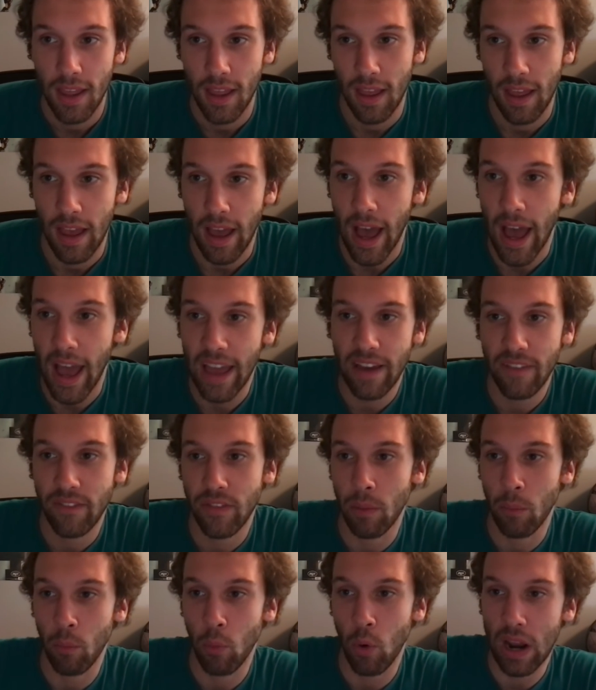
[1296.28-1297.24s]
I have
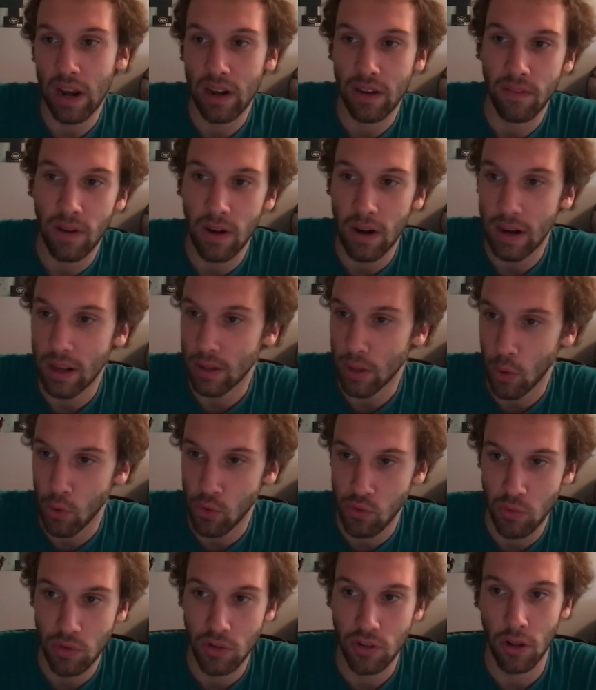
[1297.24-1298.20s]
them ranked very close
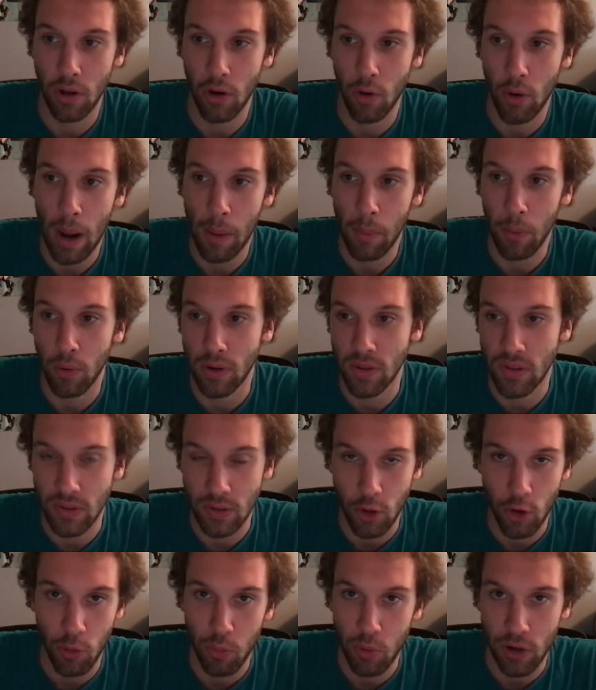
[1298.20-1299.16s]
to each other, Robert Woods and
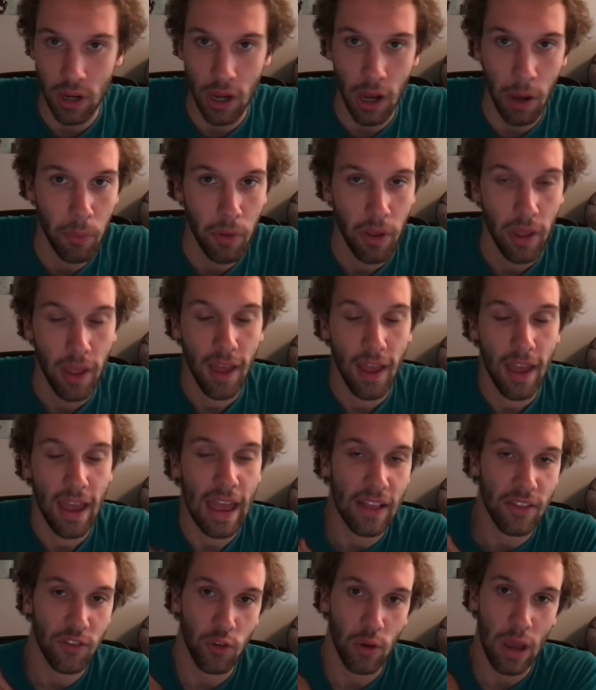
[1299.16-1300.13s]
Cooper Kupp.
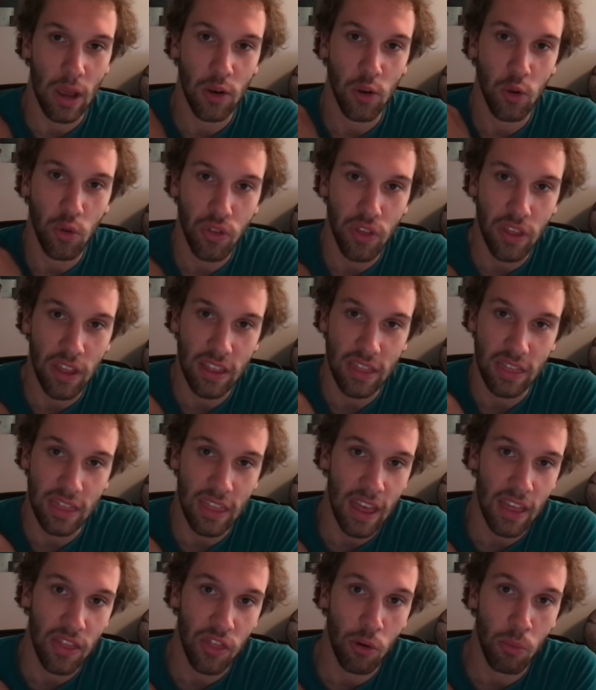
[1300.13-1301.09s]
And so I do think
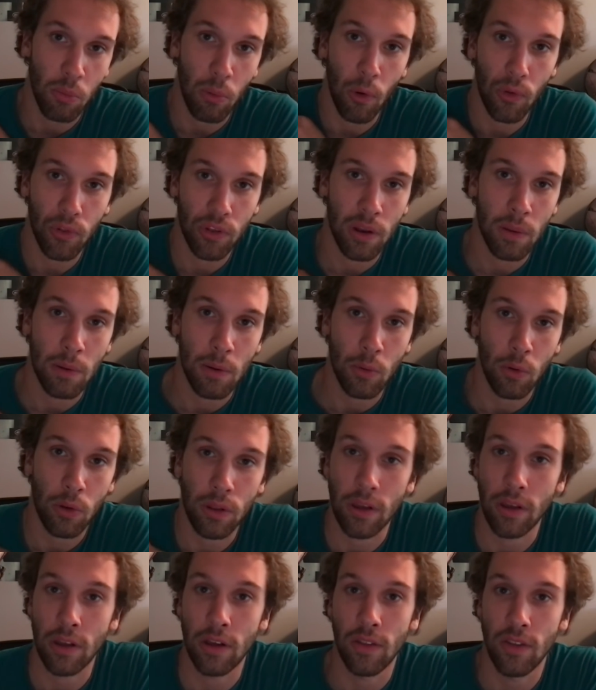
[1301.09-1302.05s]
that they're both going to be
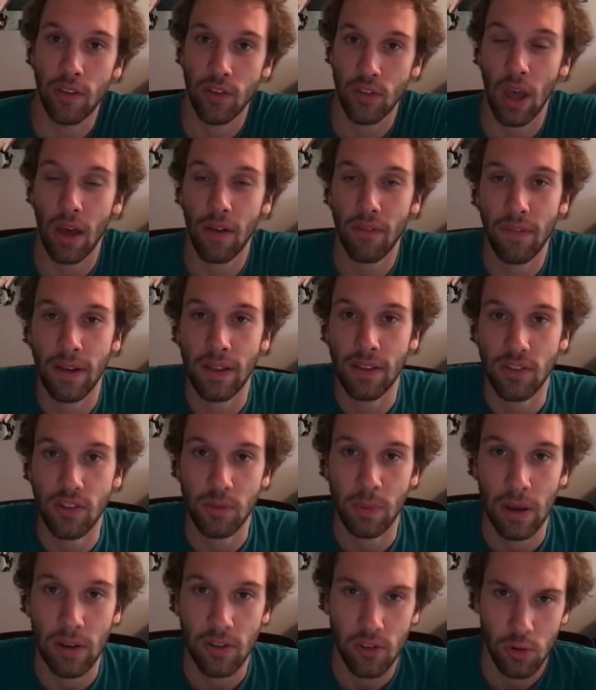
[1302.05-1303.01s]
really good in this offense,
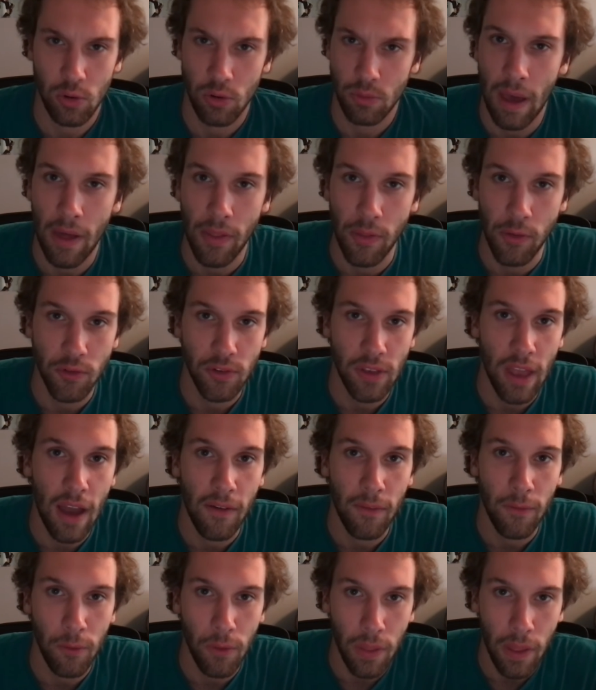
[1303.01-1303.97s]
especially with Matthew
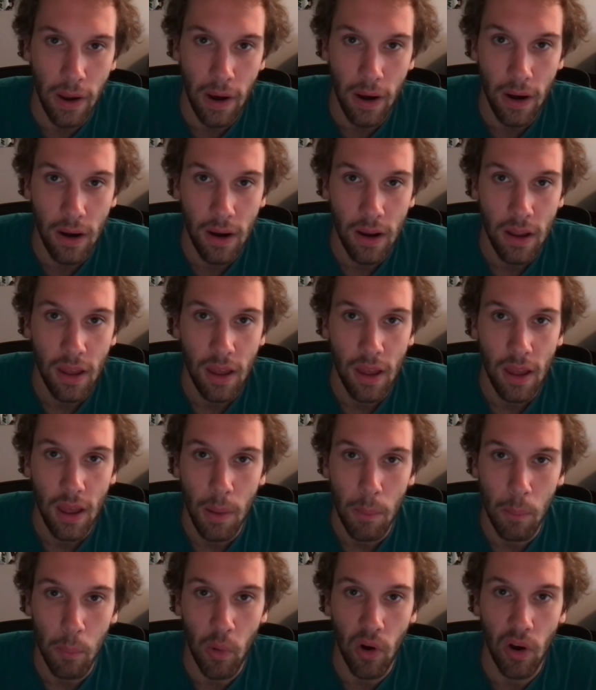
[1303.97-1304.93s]
Stafford there.
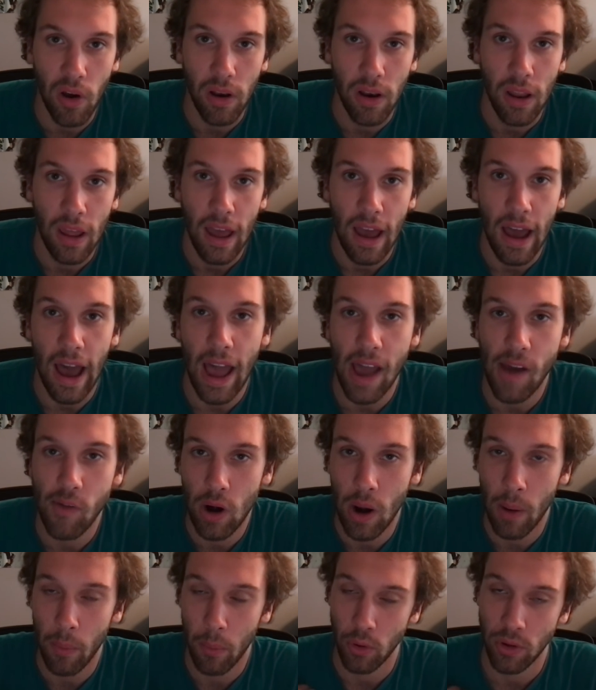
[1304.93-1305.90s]
But I have
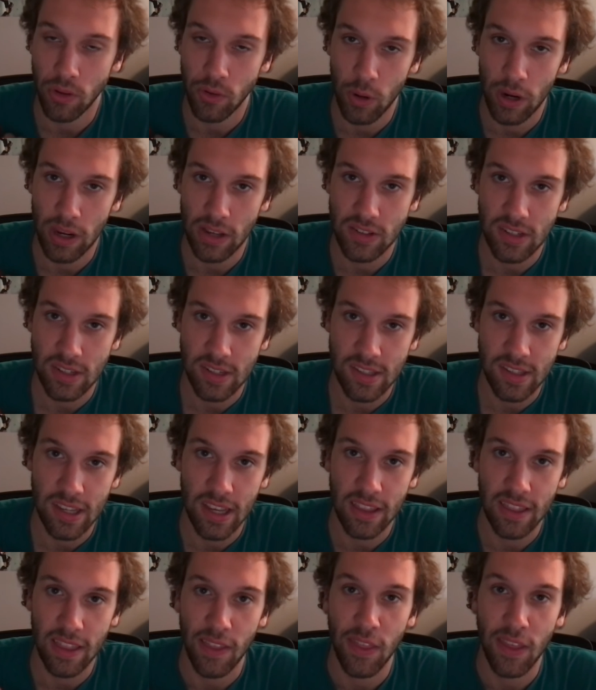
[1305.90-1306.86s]
Robert Woods ranked
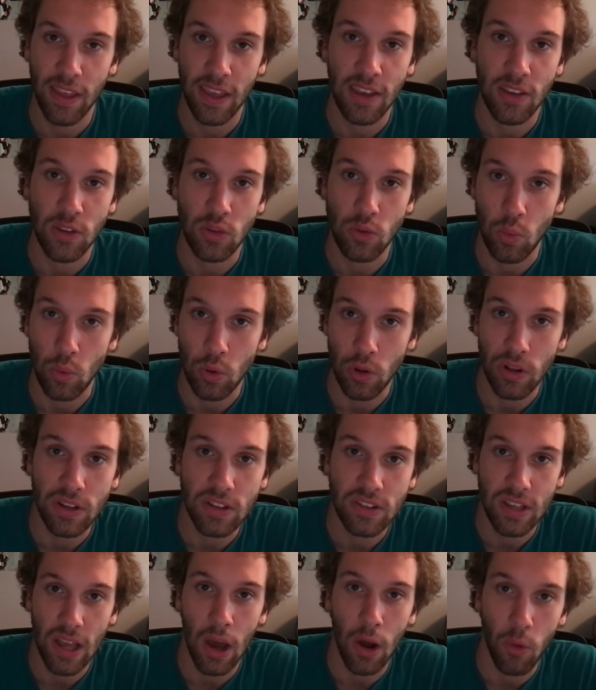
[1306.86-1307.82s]
16th. I think he's a really
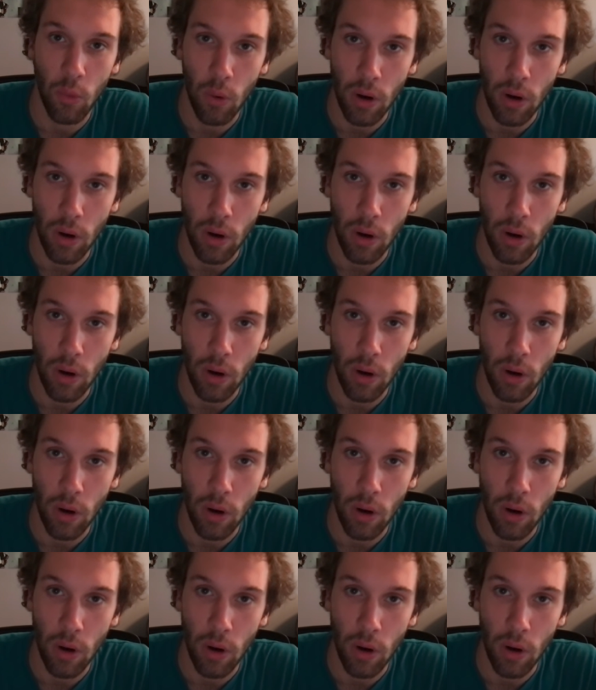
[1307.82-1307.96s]
solid